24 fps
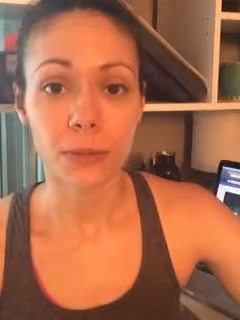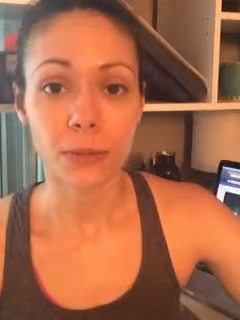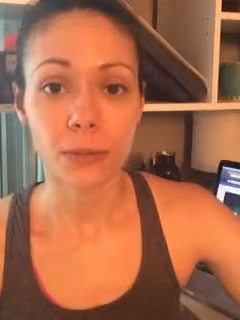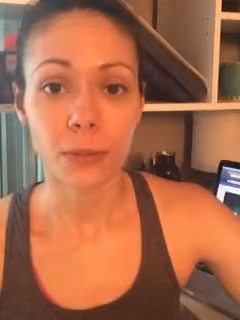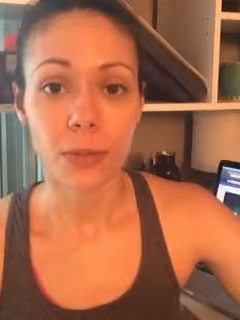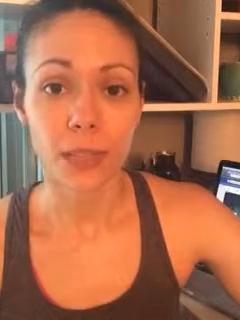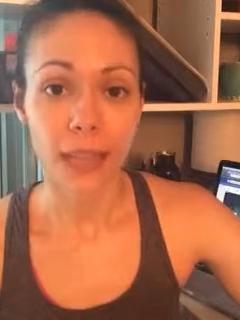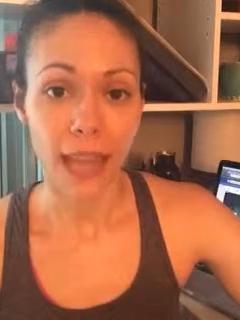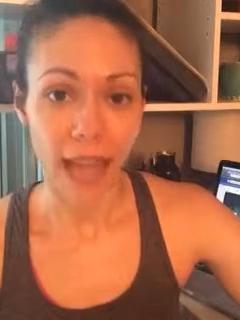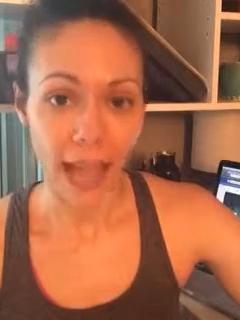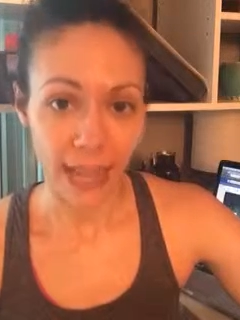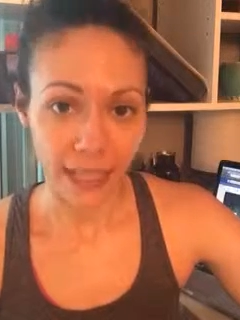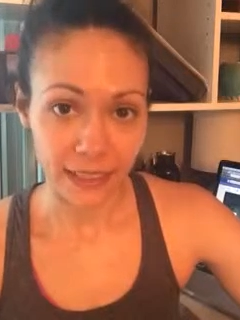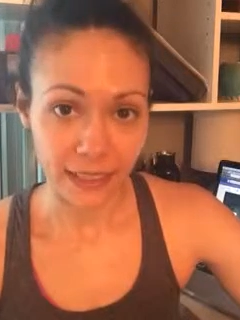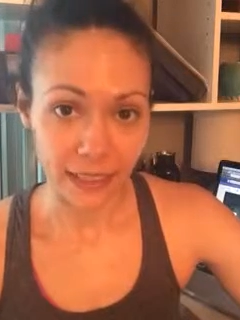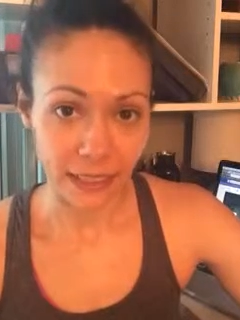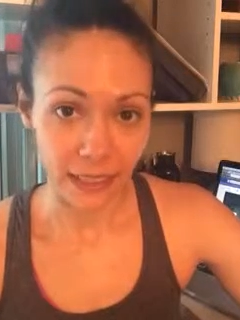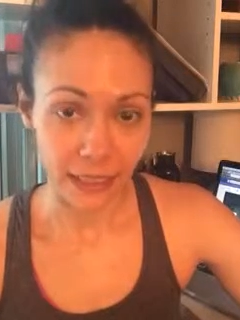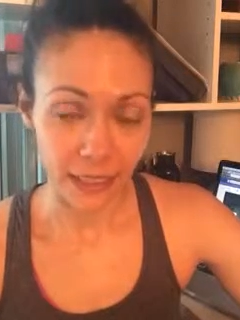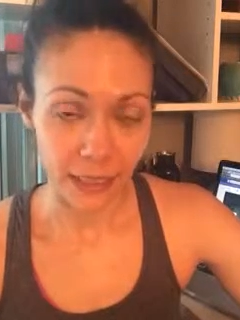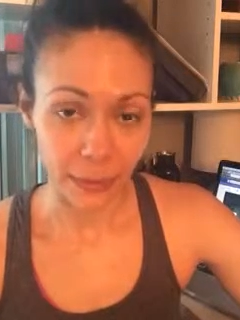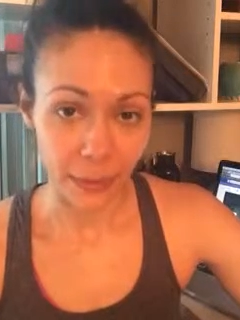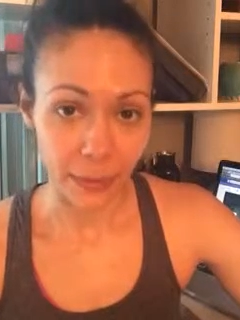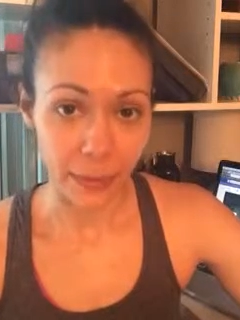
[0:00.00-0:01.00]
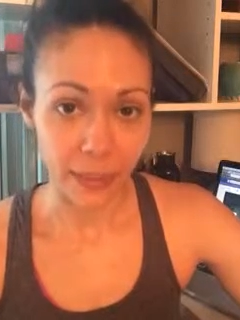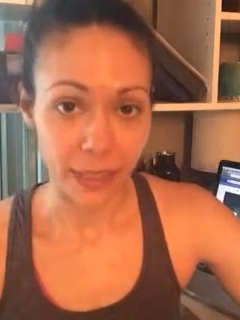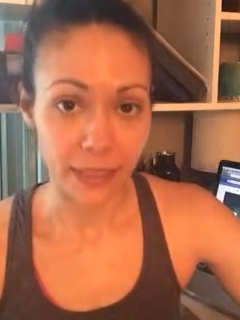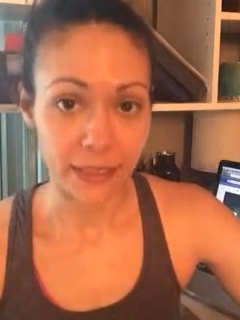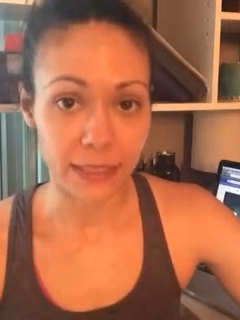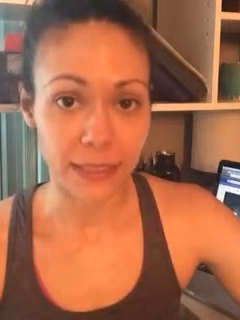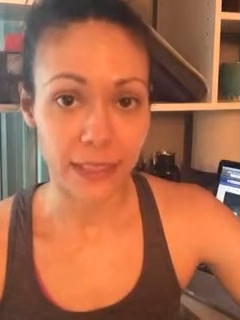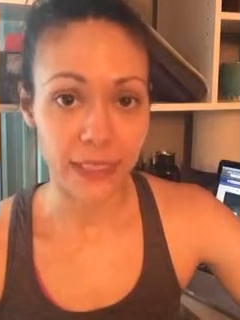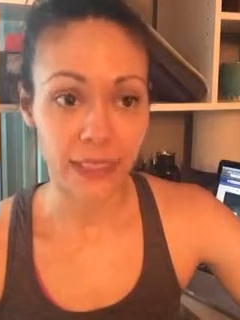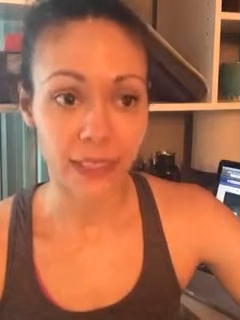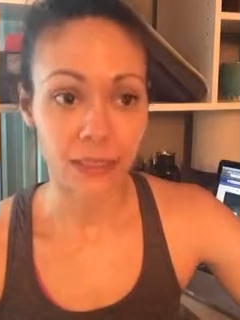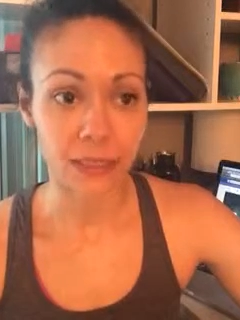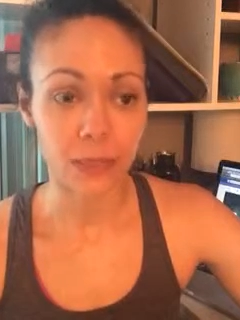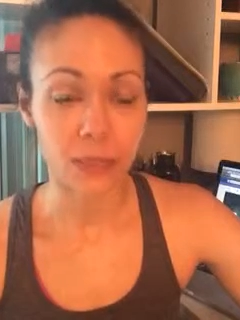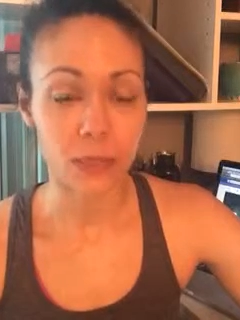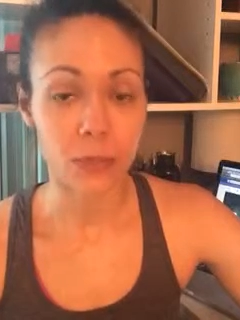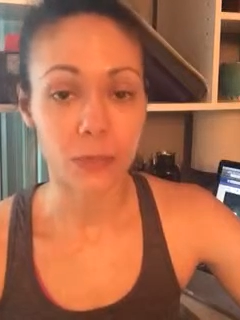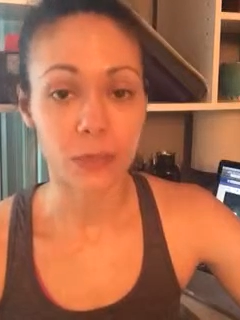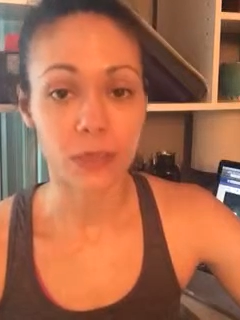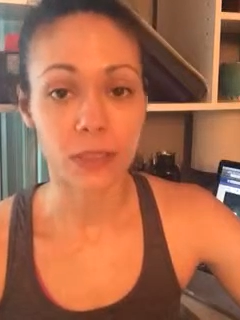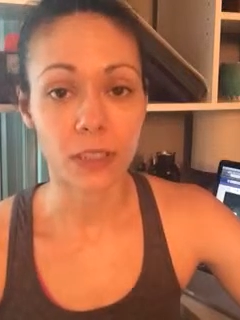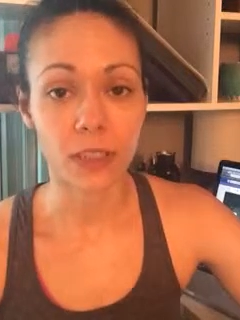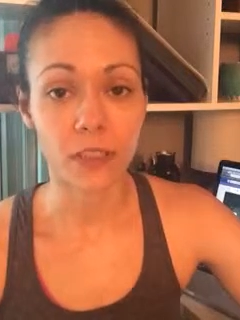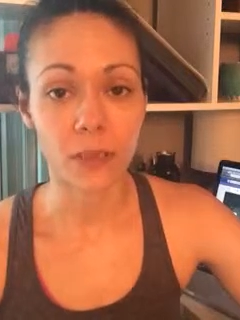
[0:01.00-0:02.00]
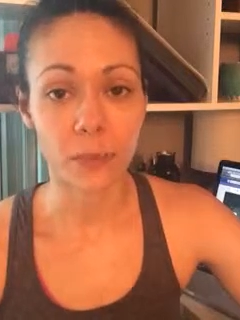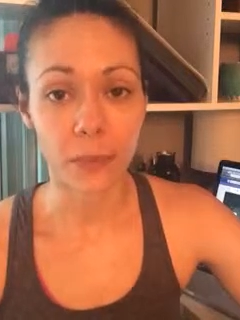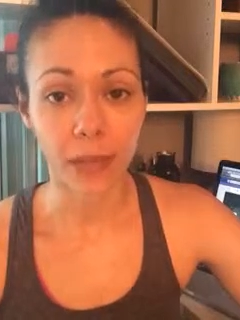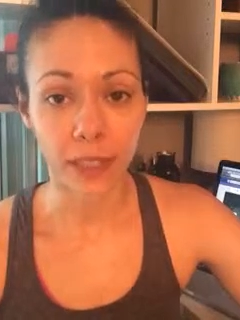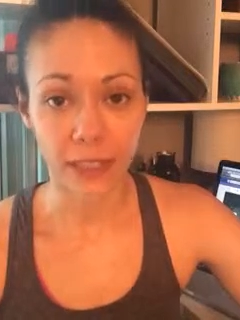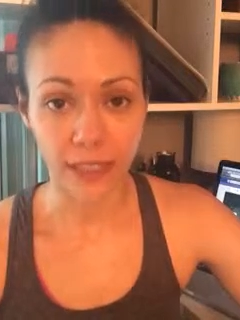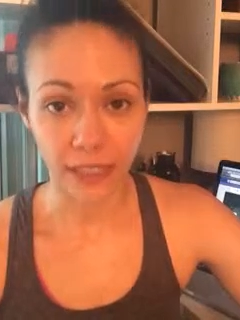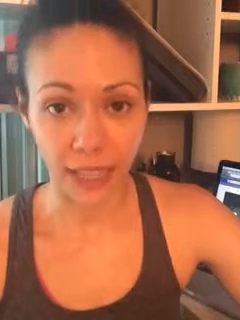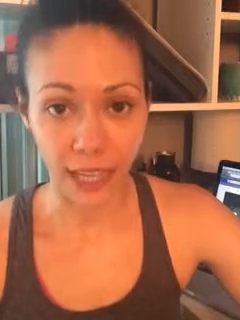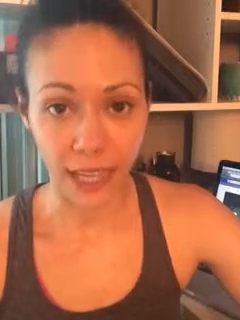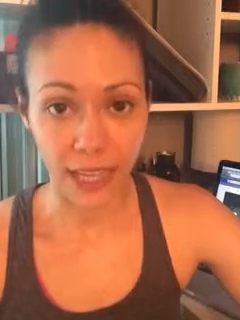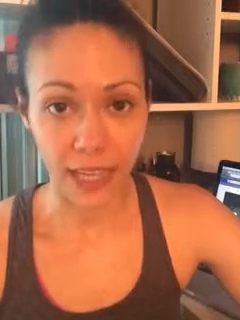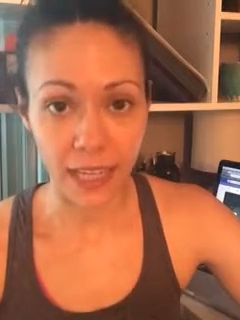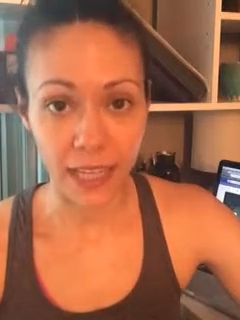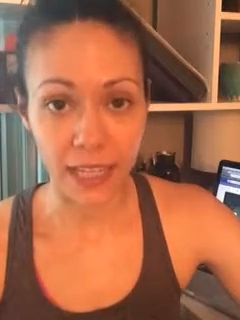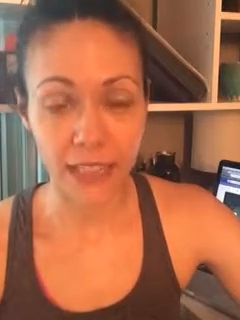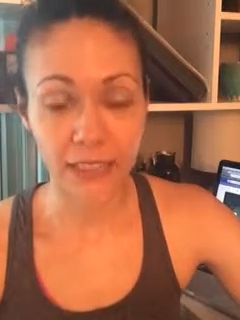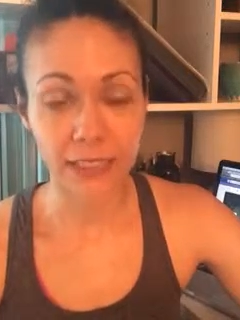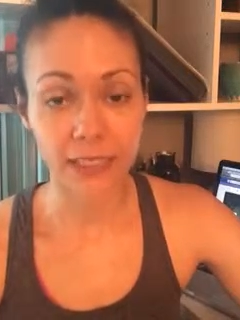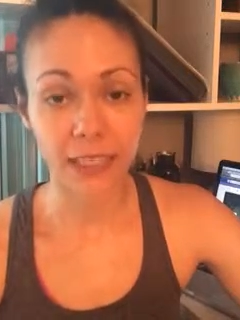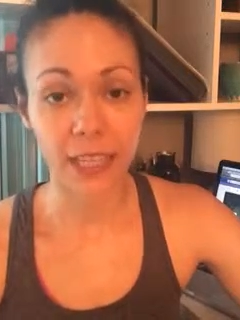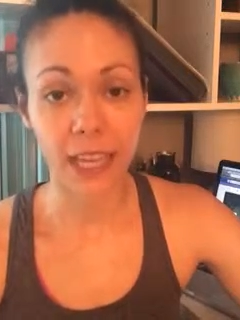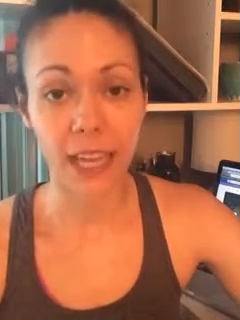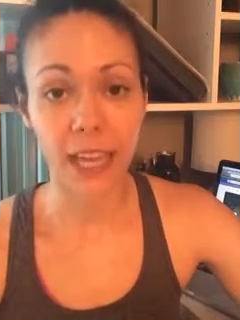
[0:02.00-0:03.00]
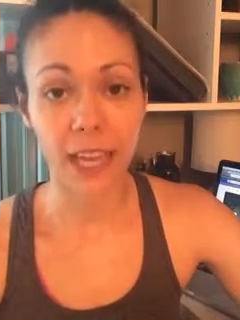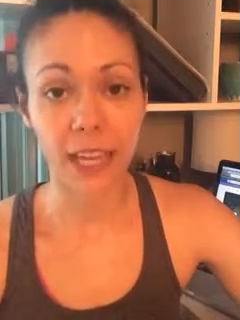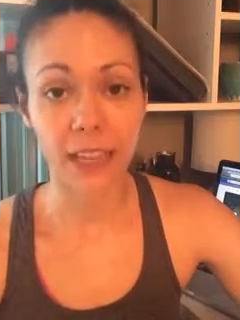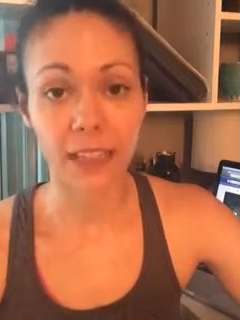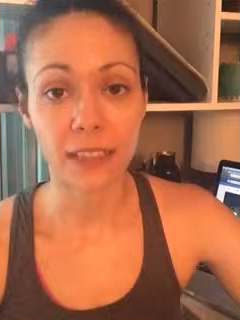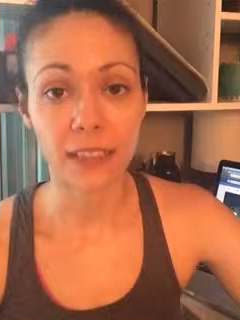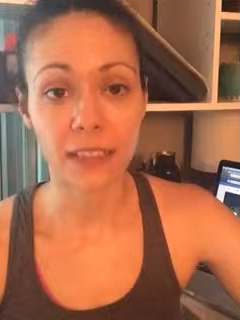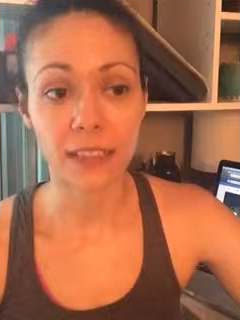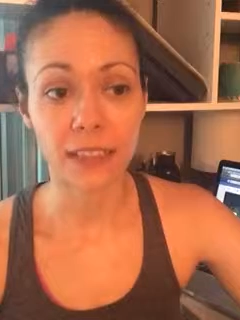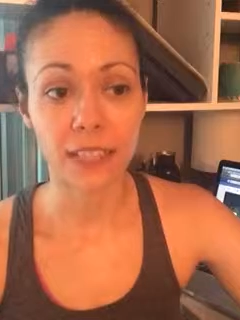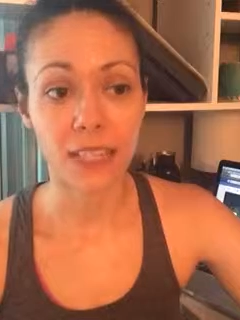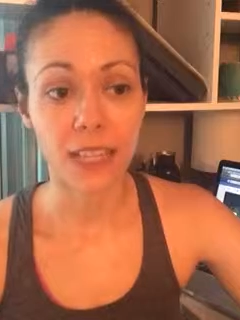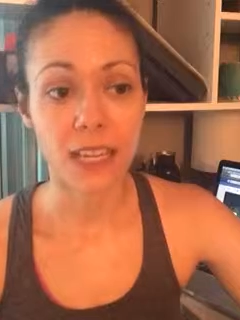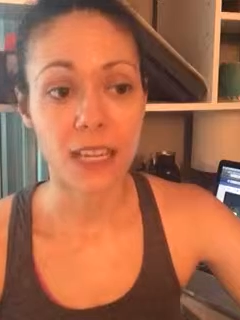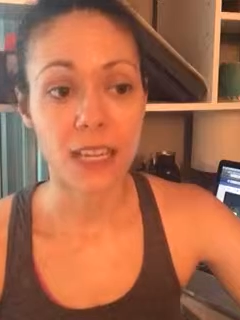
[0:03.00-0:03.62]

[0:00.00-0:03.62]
relax a little bit in terms of my diet and